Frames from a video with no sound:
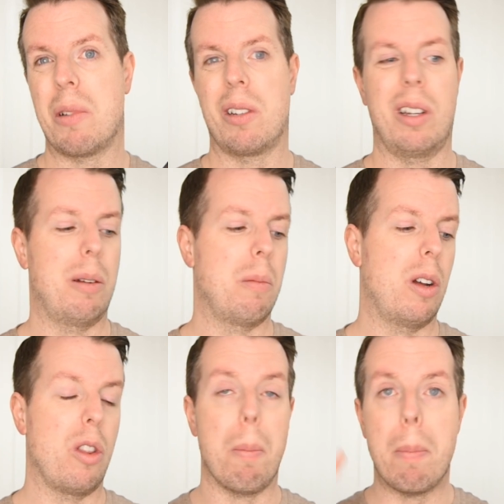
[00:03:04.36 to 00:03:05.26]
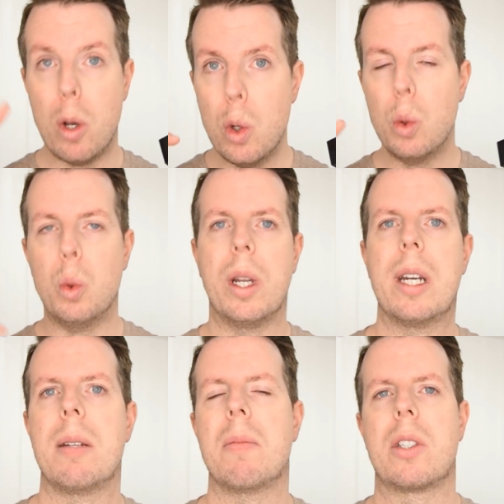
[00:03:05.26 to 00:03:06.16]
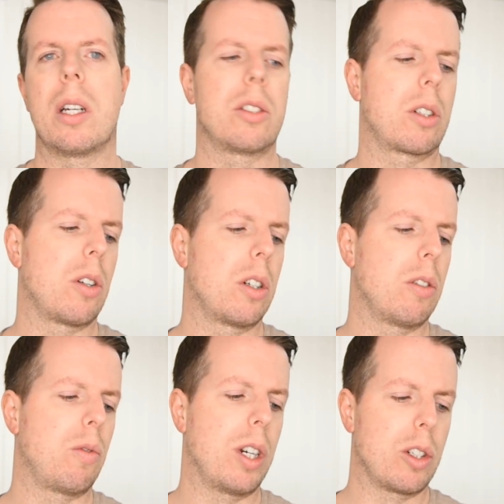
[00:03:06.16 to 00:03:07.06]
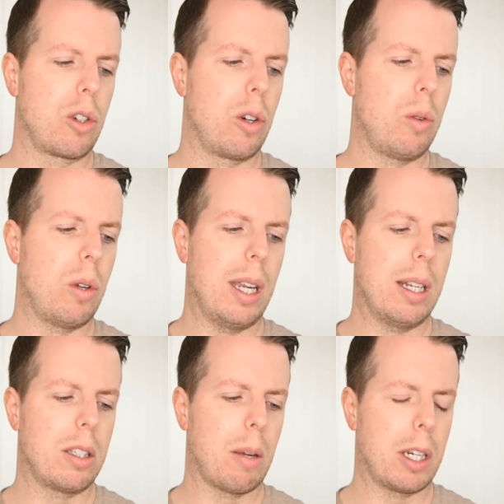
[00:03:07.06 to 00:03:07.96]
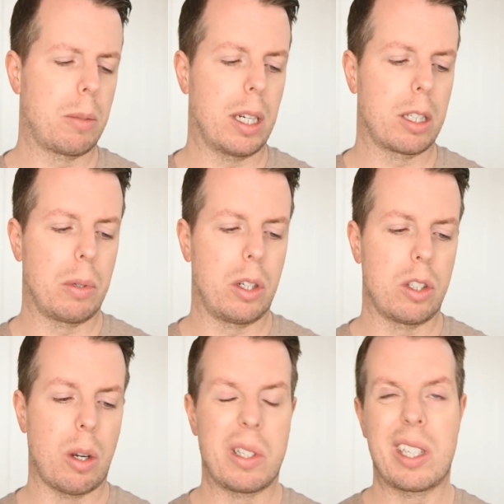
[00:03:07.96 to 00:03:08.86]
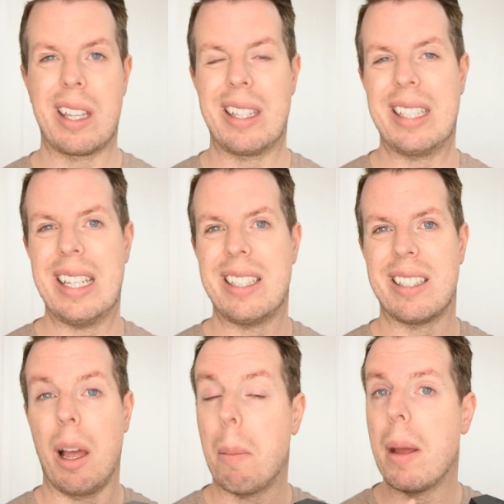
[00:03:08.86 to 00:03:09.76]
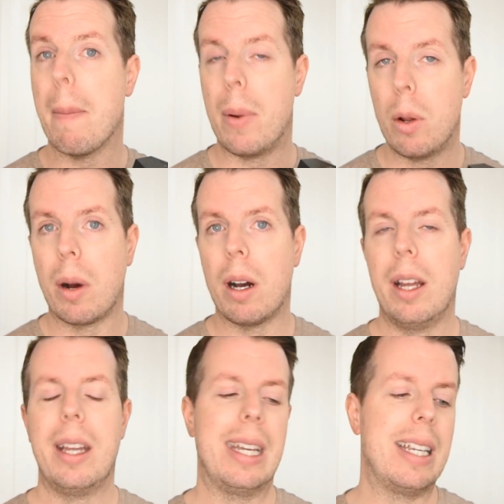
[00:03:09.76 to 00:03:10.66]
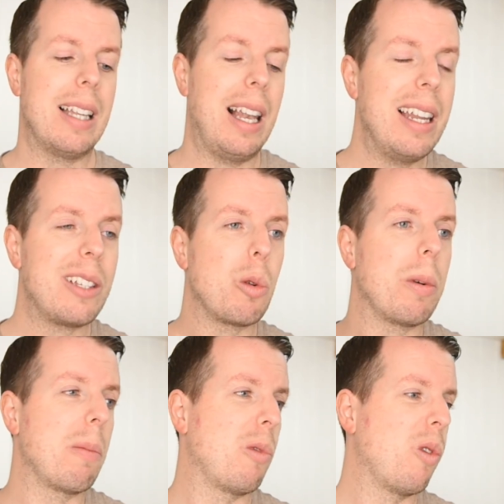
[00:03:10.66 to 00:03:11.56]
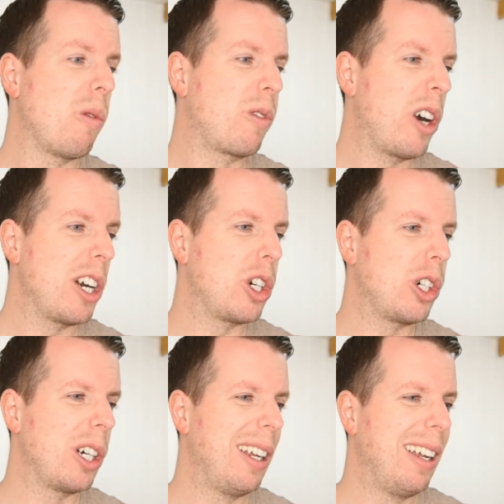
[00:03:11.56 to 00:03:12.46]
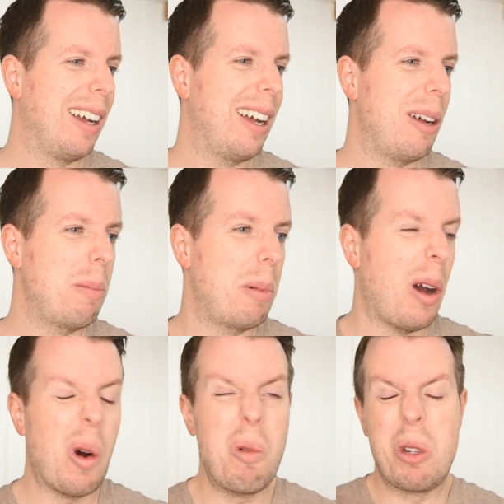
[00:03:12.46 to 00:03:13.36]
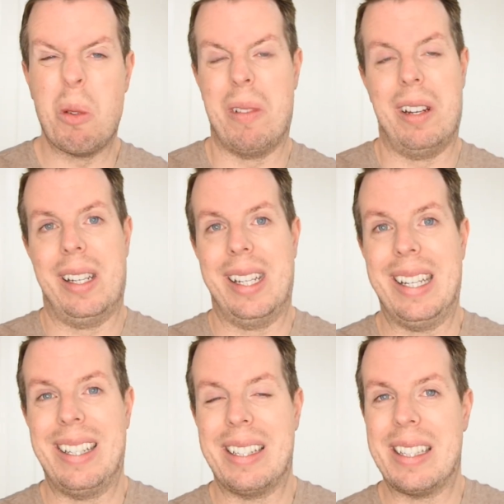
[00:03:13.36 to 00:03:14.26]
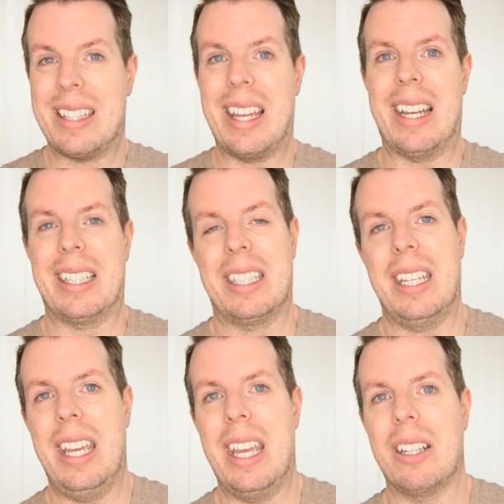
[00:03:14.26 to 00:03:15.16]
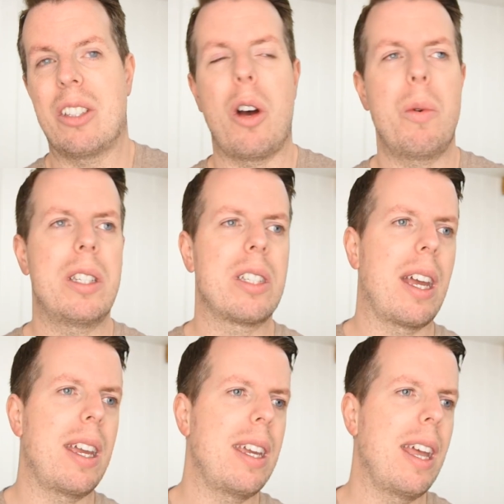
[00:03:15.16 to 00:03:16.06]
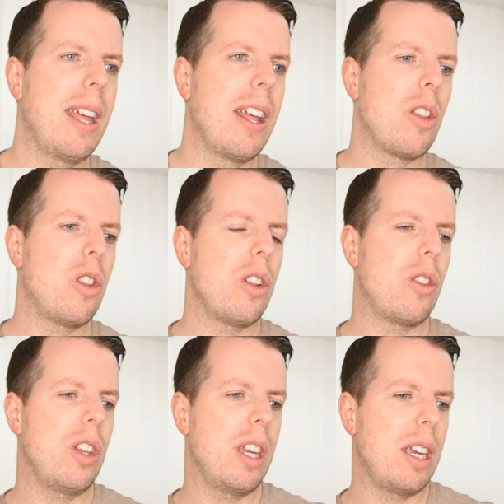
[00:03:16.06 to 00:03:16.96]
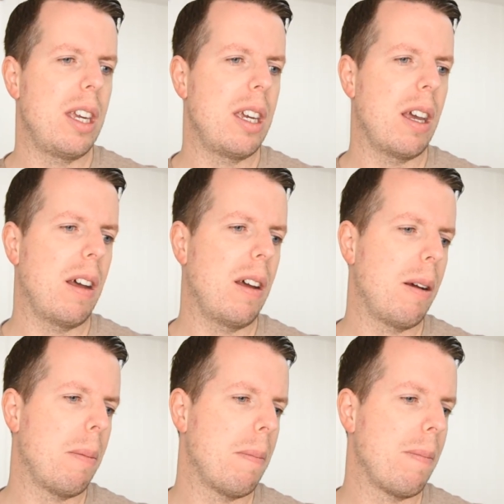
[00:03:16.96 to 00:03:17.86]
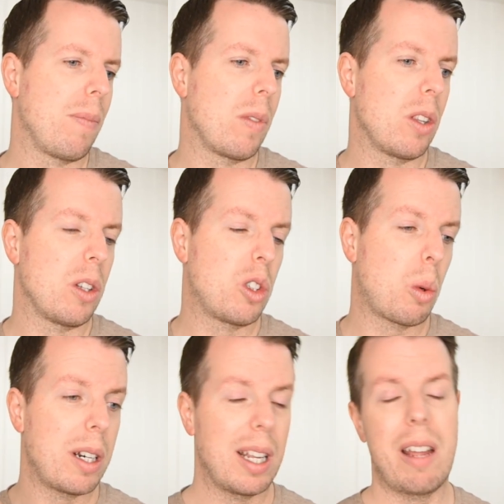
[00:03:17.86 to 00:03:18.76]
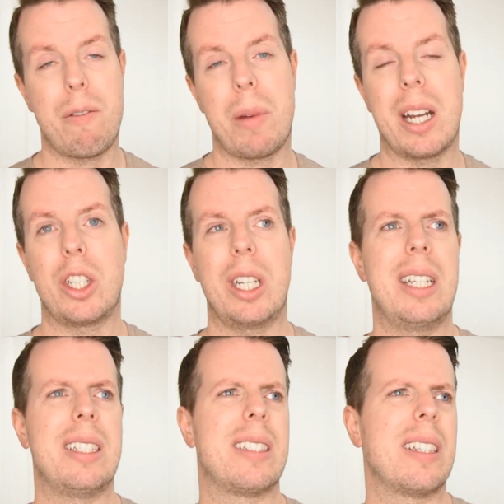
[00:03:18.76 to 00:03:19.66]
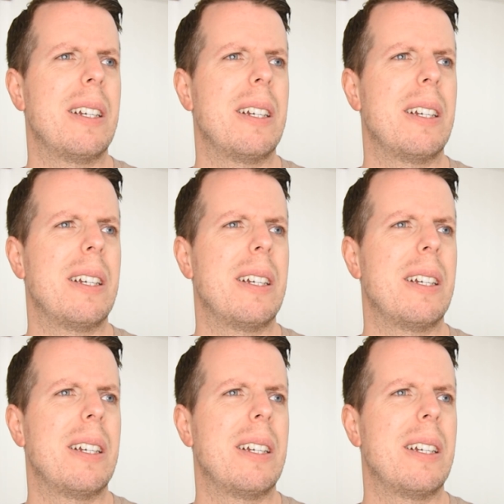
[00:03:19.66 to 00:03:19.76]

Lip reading: the blue name, does kind of ring true in some aspects, because I would say this is a bit bluer, is a little bit more fresh, but ultimately that's it. I would say that the 2011 batch is